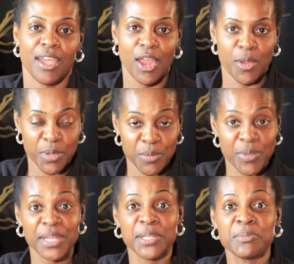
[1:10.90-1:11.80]
Are we
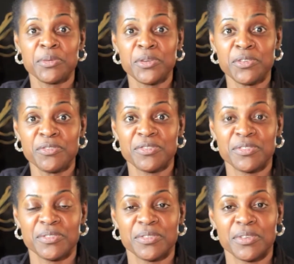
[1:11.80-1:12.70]
ready to move?
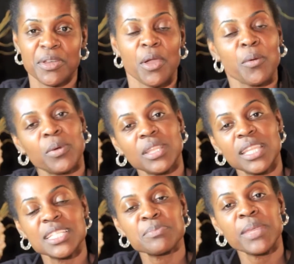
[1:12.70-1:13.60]
Well,
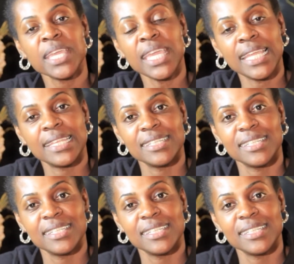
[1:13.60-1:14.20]
let's begin.